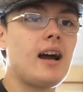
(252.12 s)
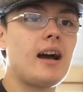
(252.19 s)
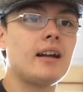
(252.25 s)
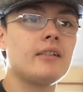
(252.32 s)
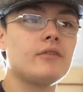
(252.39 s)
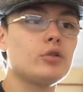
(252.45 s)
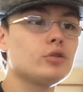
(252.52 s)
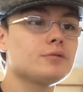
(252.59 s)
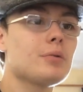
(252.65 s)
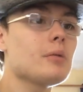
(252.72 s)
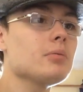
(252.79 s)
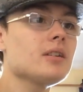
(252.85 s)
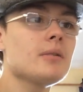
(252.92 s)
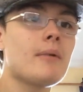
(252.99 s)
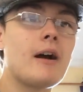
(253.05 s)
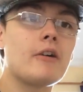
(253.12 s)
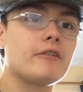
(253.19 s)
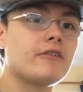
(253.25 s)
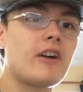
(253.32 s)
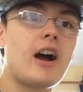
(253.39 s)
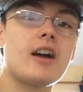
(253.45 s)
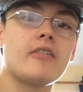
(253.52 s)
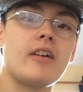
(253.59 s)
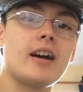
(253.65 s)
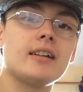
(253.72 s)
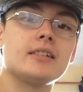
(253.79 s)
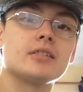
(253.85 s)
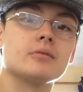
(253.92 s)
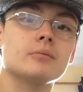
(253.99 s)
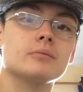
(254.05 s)
and there was probably about five
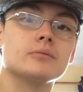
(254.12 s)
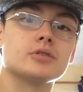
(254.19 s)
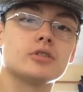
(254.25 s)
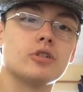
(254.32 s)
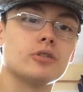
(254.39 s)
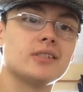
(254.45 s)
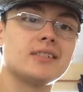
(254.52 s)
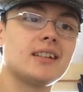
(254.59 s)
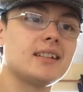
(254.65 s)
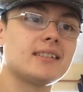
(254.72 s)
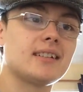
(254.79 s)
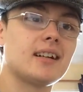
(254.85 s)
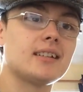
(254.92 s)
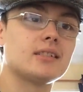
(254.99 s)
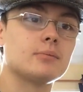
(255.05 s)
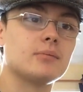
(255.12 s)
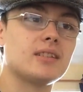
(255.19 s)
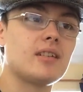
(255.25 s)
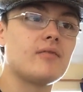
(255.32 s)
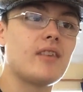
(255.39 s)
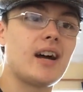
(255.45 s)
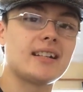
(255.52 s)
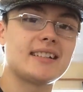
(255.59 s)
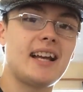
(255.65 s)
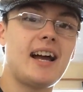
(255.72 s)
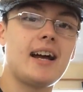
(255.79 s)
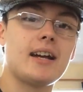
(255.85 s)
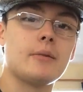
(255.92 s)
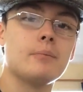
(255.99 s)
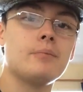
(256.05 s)
items or six items in that
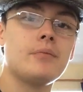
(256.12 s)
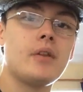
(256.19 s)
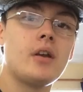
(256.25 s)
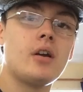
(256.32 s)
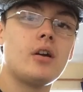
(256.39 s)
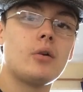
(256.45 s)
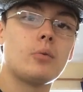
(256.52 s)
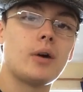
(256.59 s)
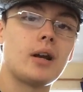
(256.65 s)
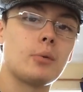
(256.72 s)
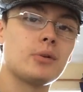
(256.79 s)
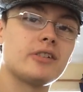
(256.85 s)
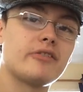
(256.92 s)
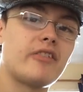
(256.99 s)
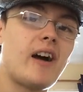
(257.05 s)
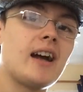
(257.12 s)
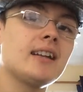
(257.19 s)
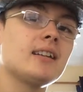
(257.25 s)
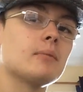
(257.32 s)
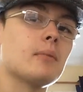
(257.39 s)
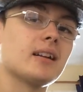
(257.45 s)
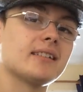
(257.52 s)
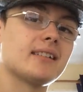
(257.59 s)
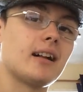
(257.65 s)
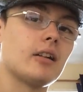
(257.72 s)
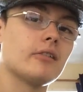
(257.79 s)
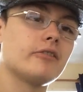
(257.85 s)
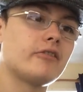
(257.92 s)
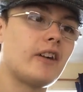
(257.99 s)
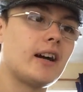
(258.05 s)
time when I was finding
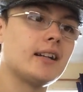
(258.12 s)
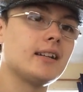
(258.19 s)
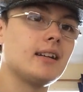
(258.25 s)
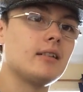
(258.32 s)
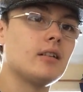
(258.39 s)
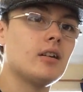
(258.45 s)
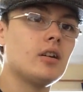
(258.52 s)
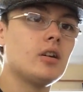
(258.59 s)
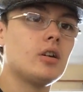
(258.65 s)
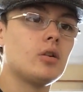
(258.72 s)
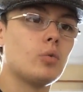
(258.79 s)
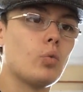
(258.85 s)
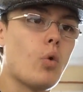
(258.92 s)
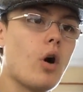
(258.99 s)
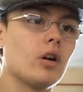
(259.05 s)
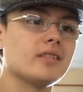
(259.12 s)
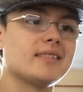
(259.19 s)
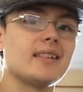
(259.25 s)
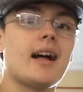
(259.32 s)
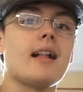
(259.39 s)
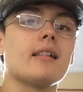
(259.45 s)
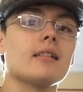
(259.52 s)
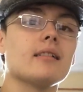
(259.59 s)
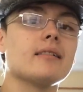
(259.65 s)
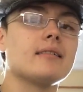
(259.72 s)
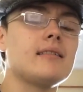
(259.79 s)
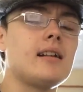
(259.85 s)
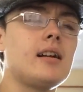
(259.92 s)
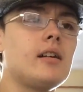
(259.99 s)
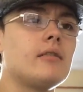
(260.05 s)
myself, finding what
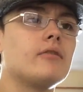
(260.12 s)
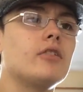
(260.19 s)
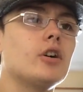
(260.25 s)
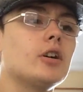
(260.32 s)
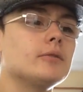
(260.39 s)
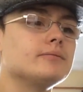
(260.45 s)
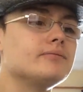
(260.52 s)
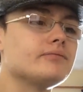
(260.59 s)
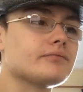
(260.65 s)
sells that